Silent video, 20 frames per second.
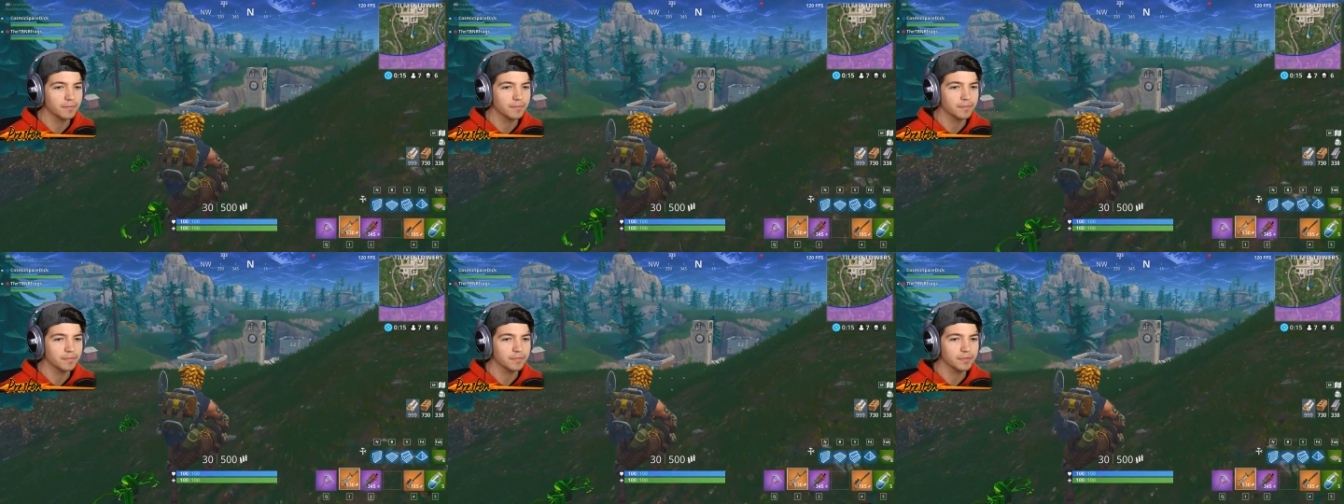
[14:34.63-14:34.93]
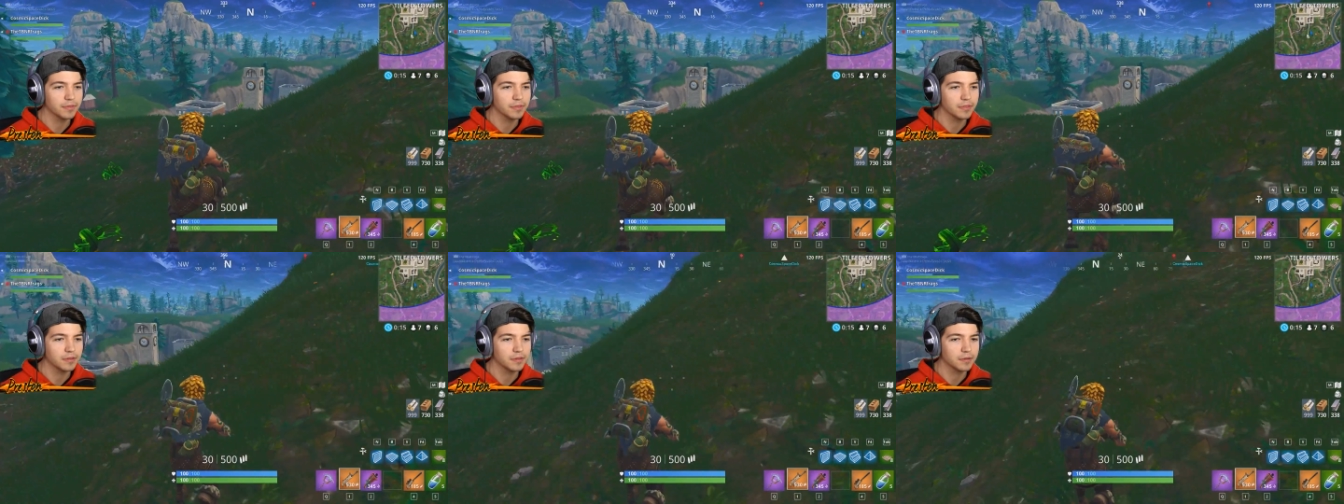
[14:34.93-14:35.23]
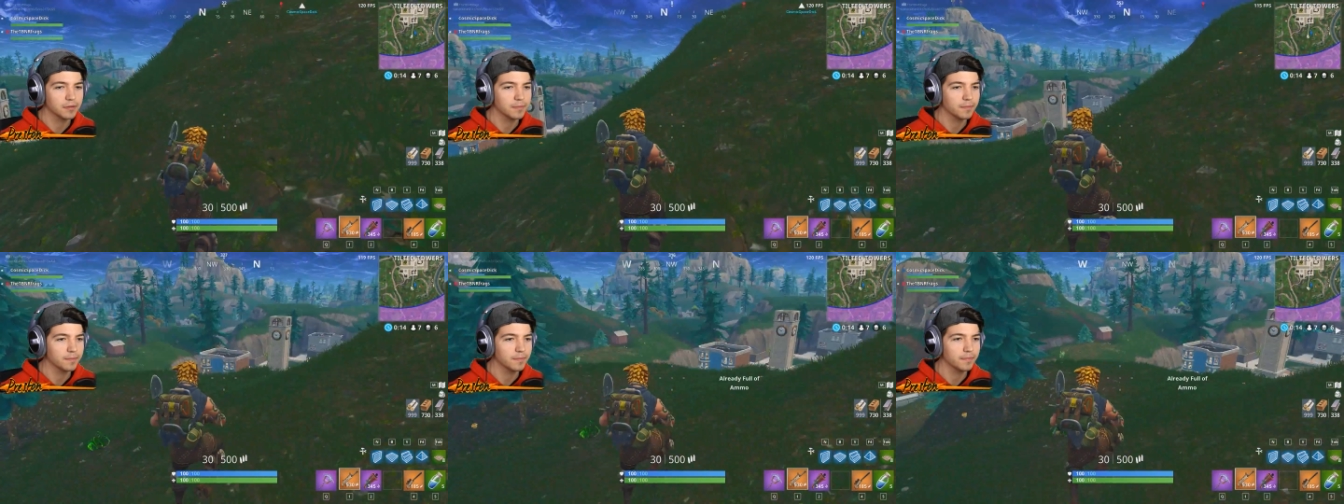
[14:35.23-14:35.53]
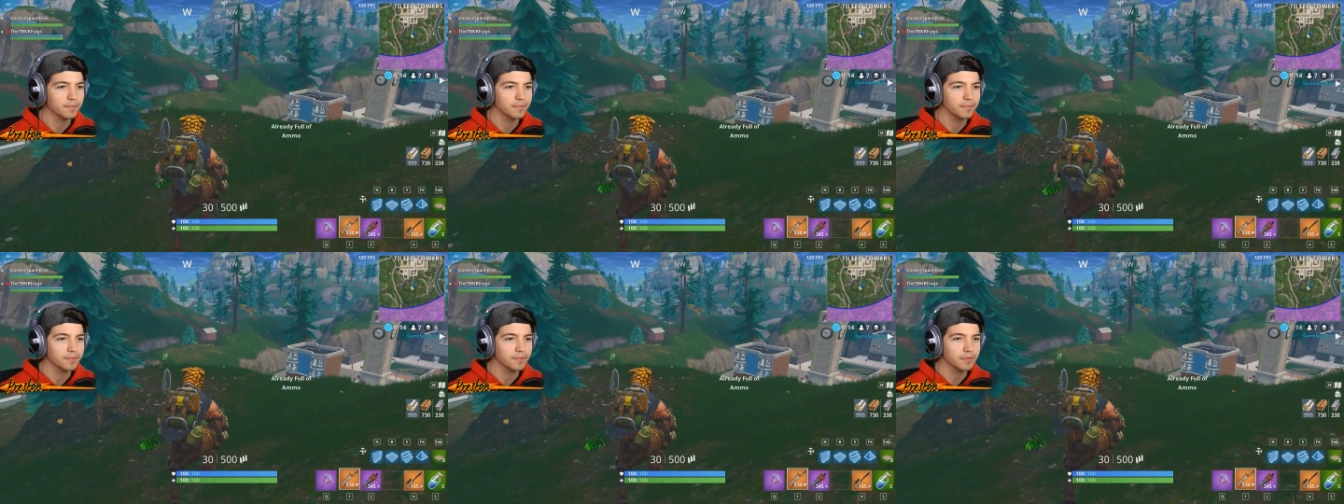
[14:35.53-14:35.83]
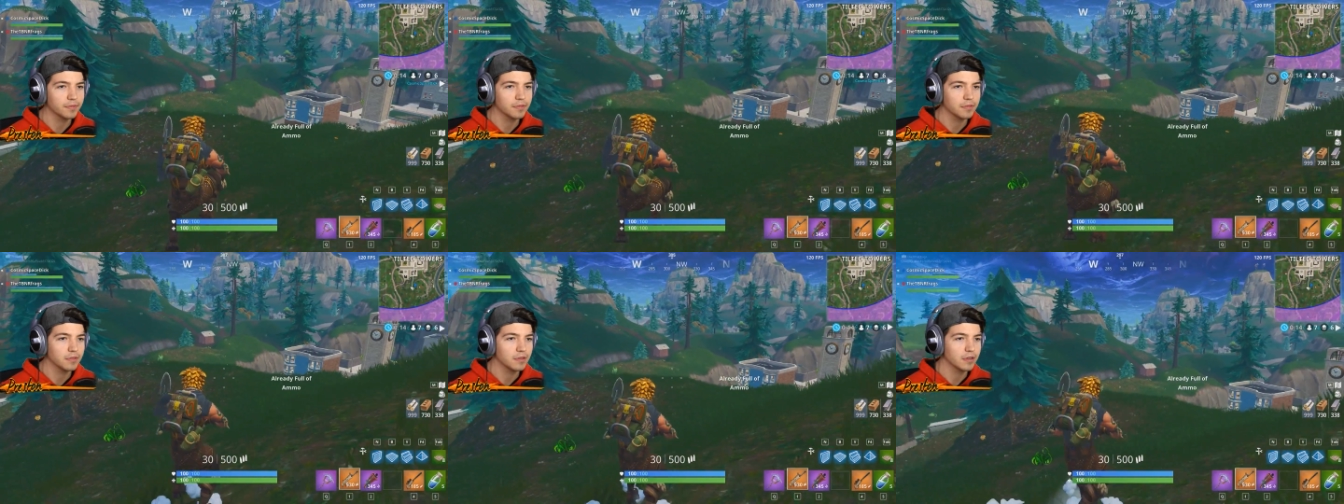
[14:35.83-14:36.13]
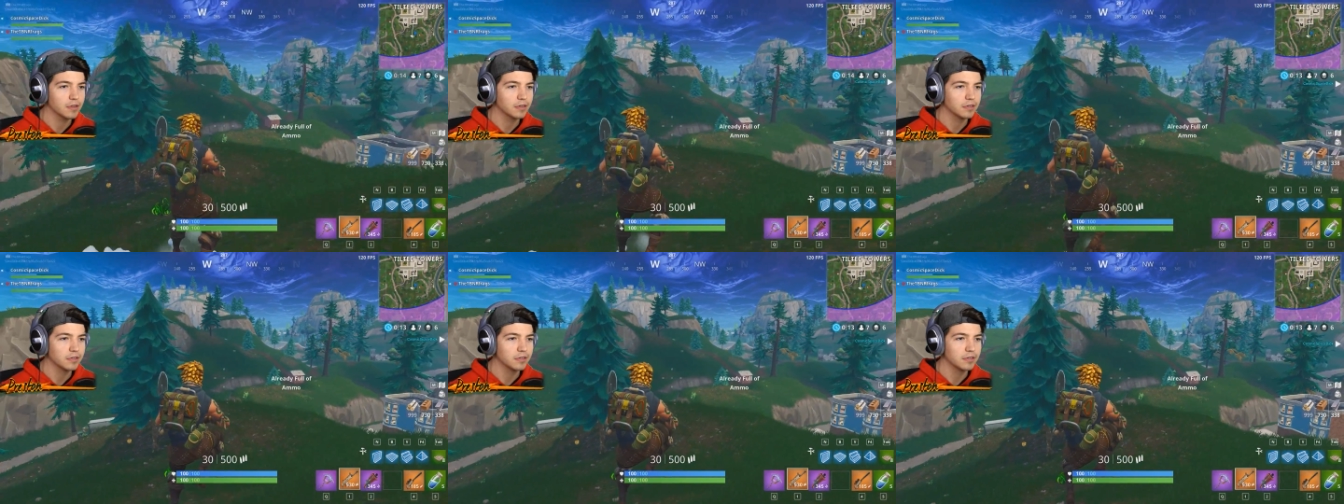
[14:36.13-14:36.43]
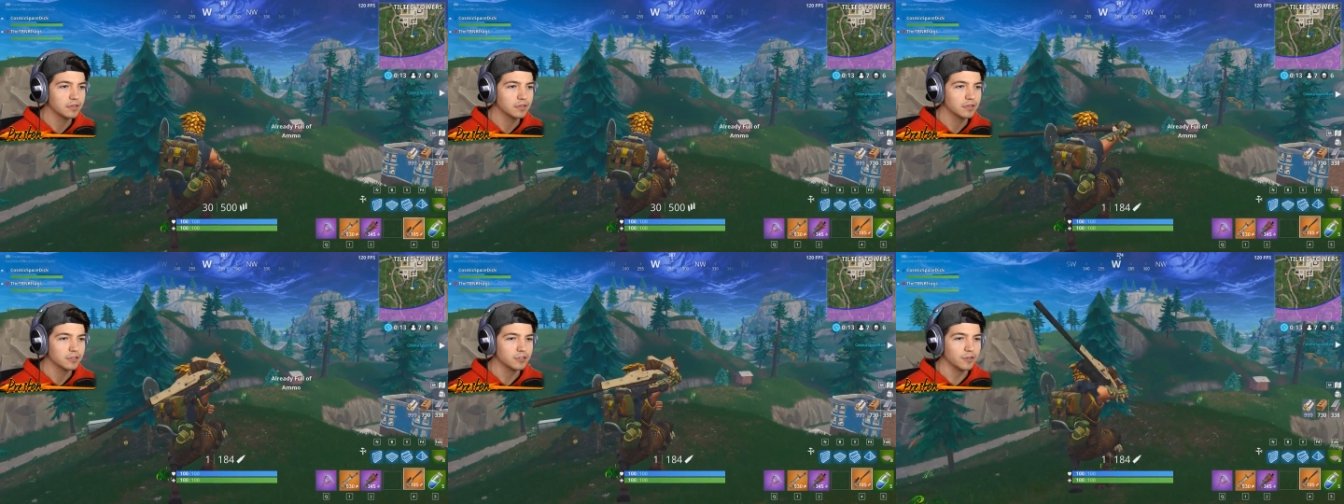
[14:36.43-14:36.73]
That, that's that's so far.
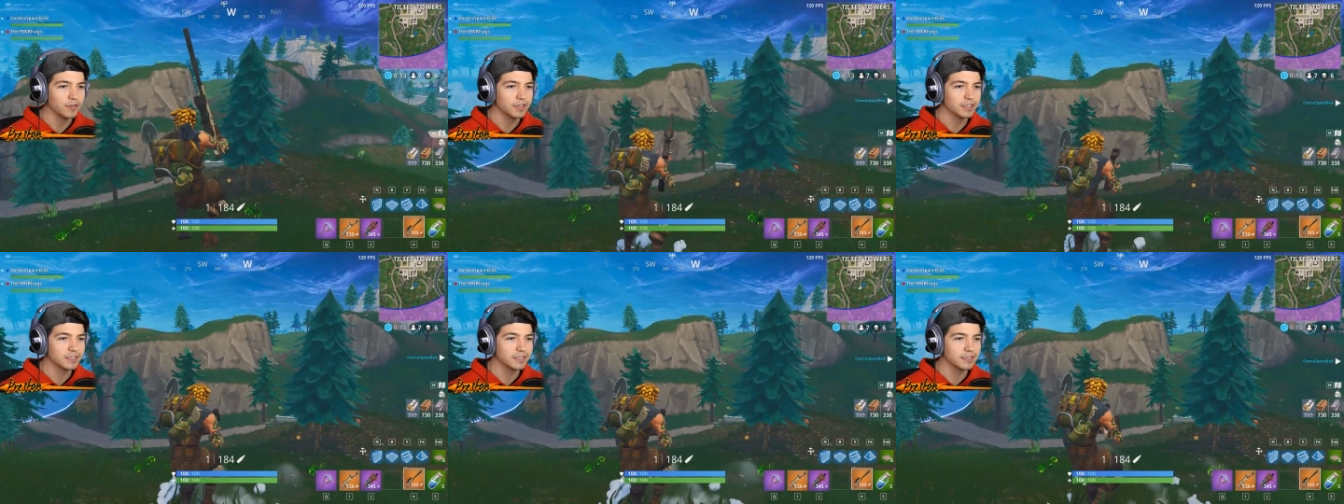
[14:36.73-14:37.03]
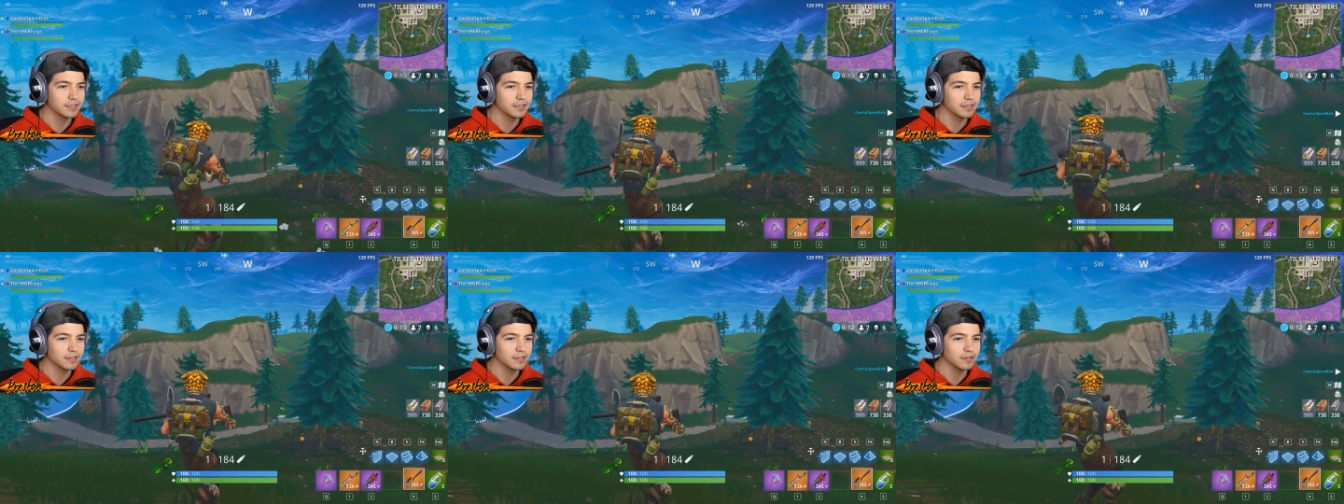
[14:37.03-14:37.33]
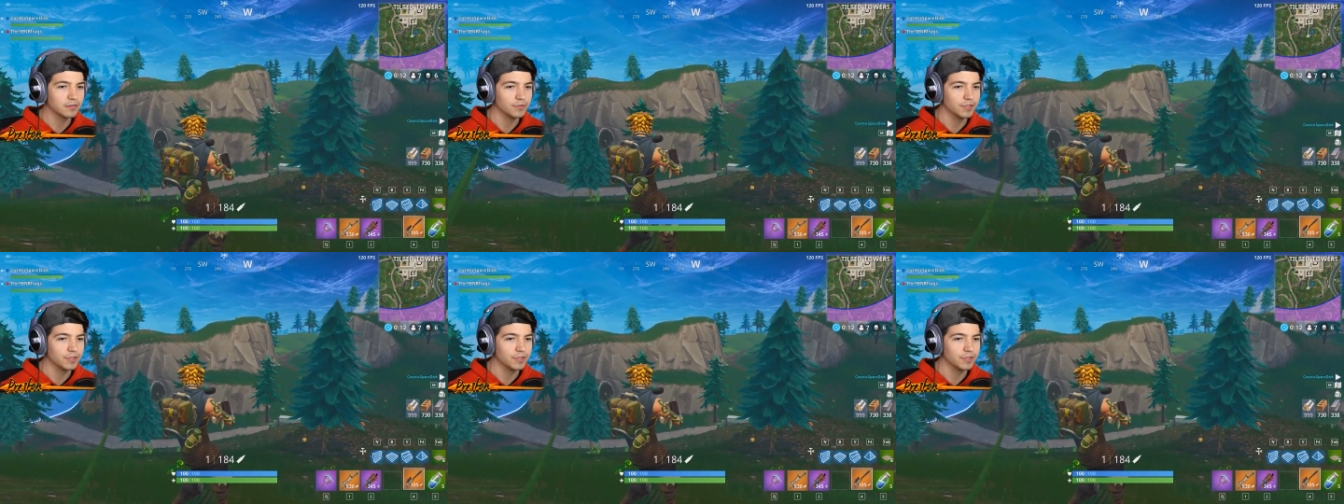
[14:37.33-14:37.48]
We these, have to go there anyways.